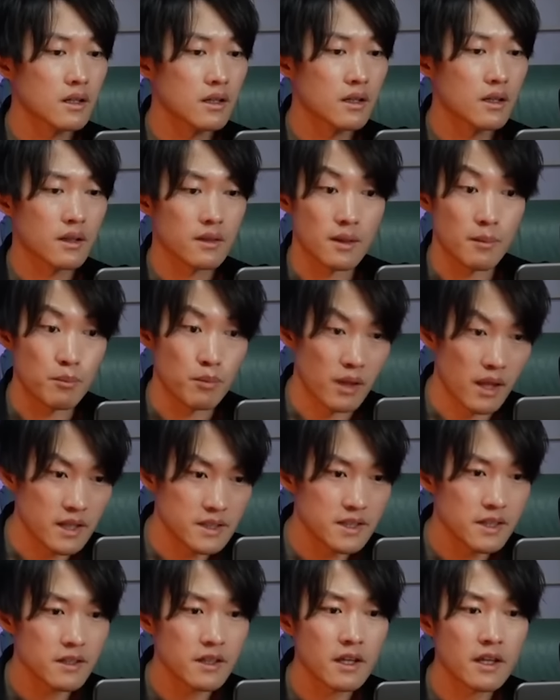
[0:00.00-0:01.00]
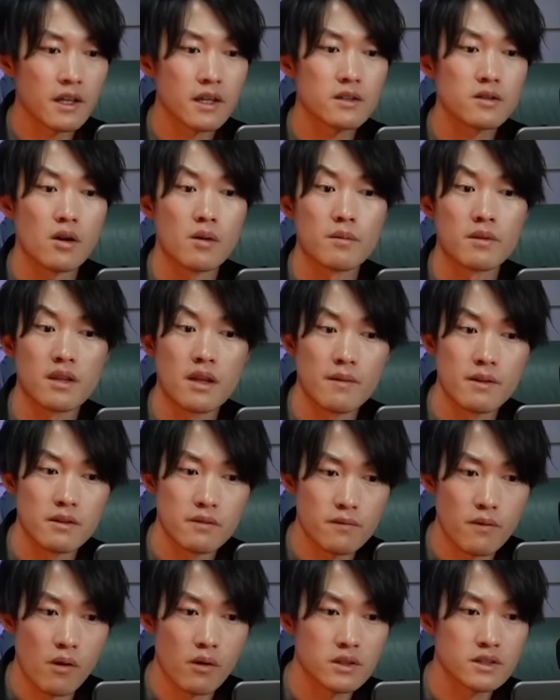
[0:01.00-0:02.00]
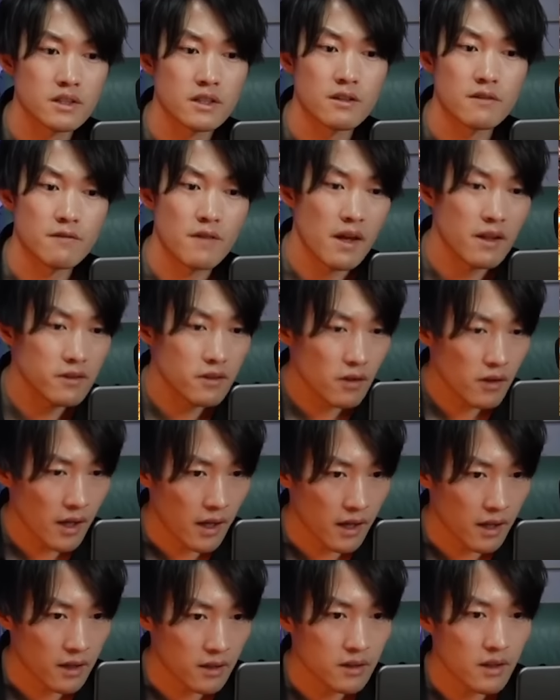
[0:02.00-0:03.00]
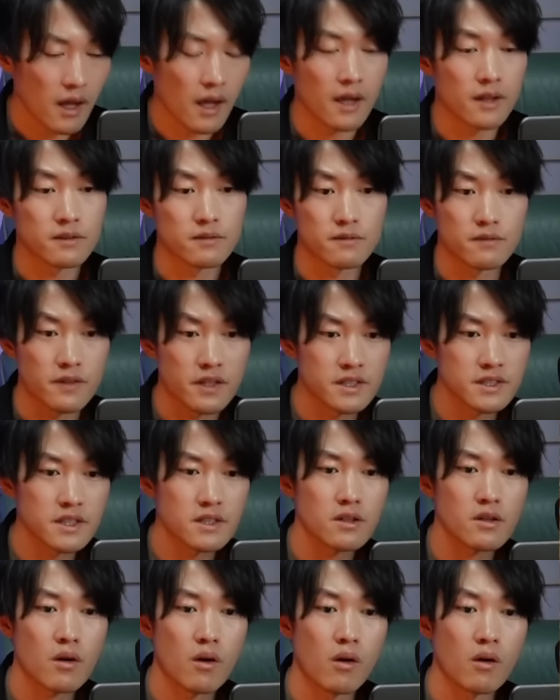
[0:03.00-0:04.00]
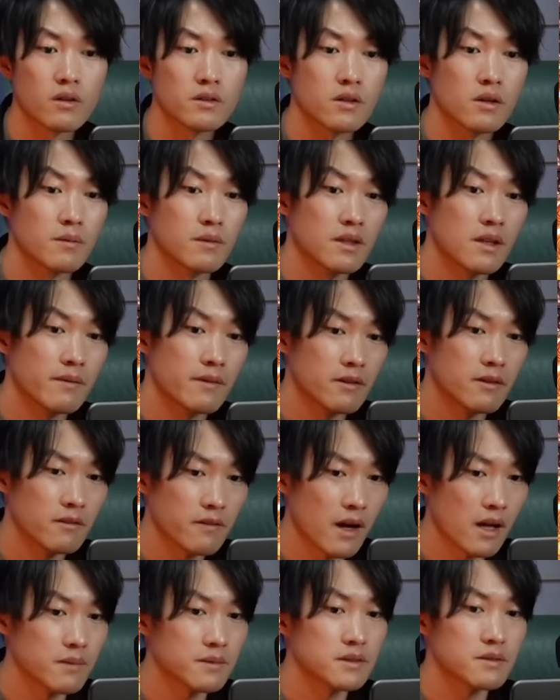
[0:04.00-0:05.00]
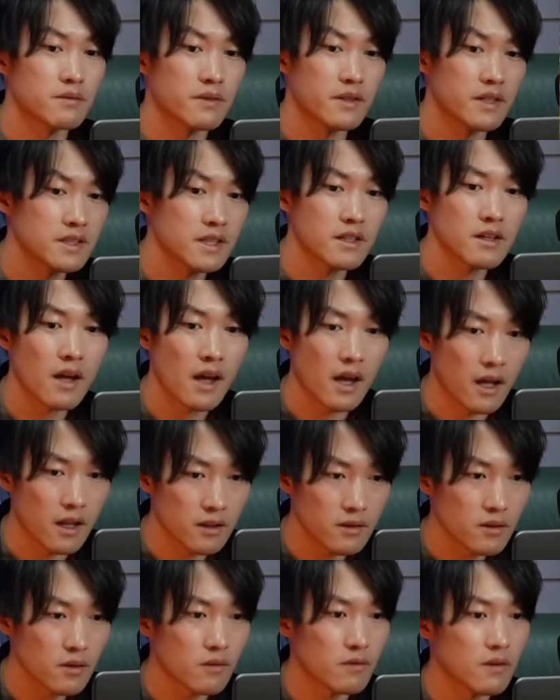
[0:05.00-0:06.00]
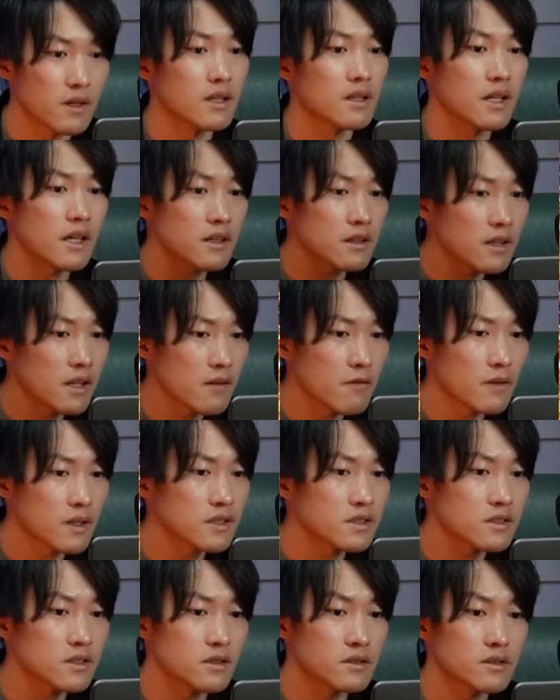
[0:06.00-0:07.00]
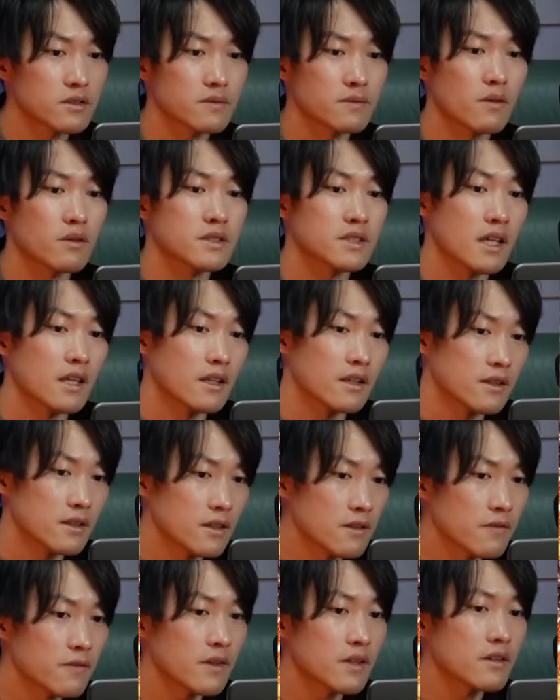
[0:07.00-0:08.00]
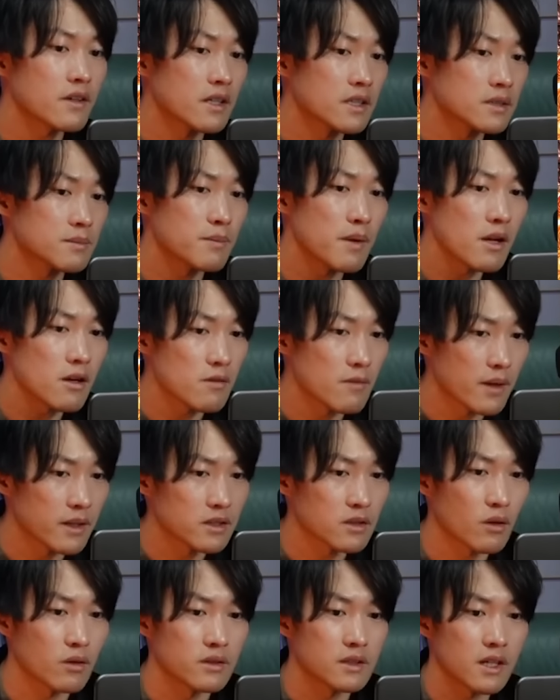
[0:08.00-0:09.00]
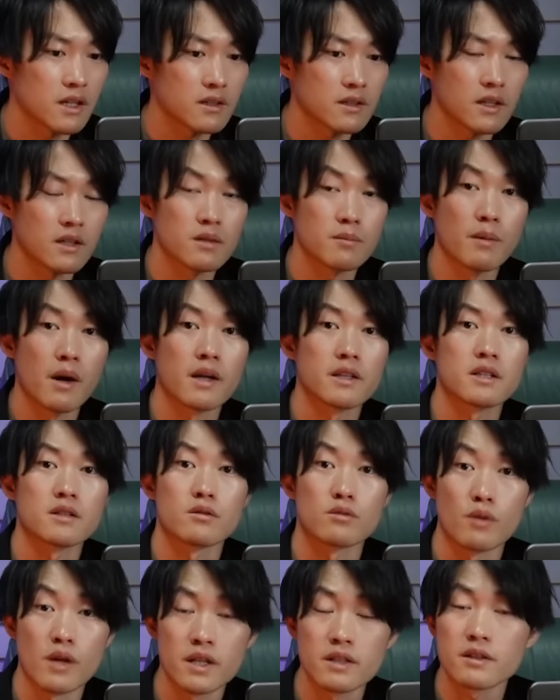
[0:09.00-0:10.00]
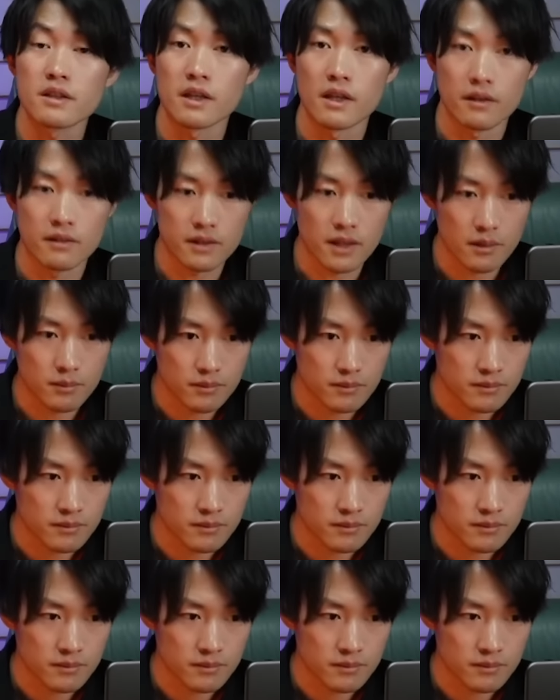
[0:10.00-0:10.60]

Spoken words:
The blazing heat of level 4's Infernal Hell and freezing cold of level 5's Freezing Hell were likely once used for scientific experiments conducted by the Great Kingdom.